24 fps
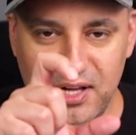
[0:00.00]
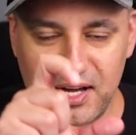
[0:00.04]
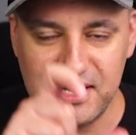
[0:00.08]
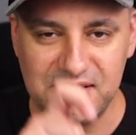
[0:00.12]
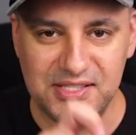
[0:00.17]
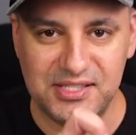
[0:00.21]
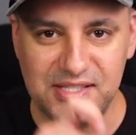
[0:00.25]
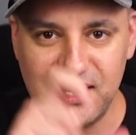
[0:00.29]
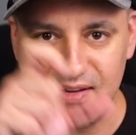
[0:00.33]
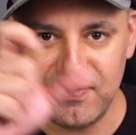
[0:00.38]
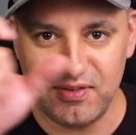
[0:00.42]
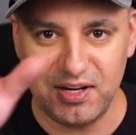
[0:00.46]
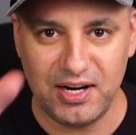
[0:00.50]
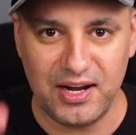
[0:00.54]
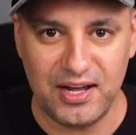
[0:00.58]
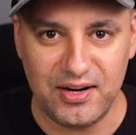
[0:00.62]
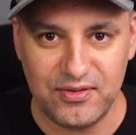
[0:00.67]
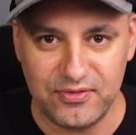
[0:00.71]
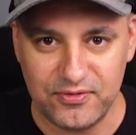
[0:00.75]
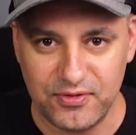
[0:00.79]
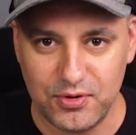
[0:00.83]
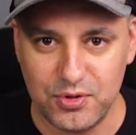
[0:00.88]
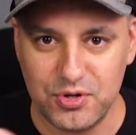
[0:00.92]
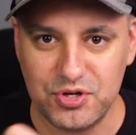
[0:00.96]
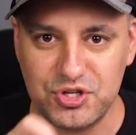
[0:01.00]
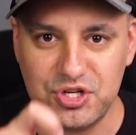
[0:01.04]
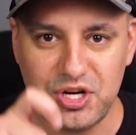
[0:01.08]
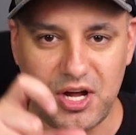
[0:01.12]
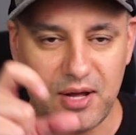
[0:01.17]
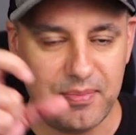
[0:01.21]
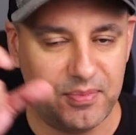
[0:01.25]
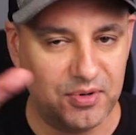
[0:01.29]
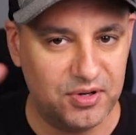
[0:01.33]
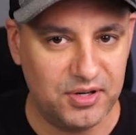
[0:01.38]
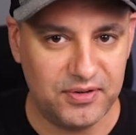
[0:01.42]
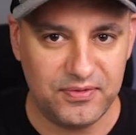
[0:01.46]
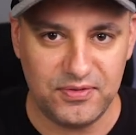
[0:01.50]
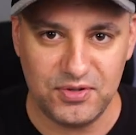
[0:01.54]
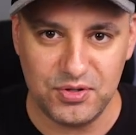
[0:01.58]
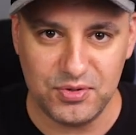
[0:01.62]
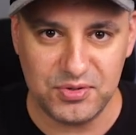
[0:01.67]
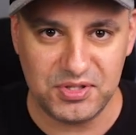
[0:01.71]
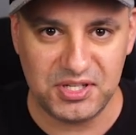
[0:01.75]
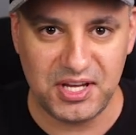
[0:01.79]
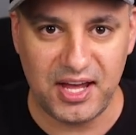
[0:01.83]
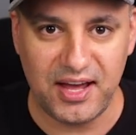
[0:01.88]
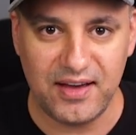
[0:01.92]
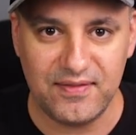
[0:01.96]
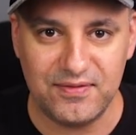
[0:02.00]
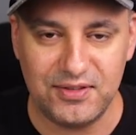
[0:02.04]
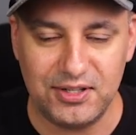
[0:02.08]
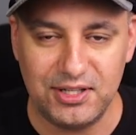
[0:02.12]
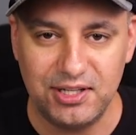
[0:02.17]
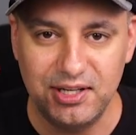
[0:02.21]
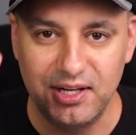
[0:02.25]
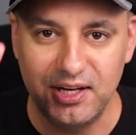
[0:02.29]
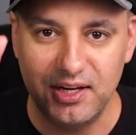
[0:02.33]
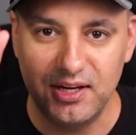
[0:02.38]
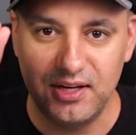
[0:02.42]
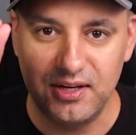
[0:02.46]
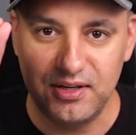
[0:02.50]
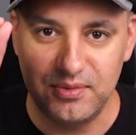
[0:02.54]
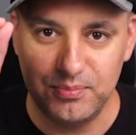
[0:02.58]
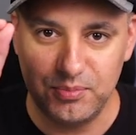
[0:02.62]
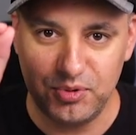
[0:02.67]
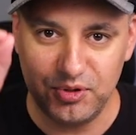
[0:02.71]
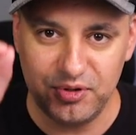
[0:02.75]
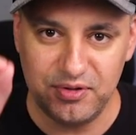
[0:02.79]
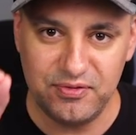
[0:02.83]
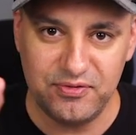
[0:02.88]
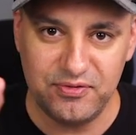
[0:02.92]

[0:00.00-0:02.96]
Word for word: I save it out of Photoshop, or if you use Canva, put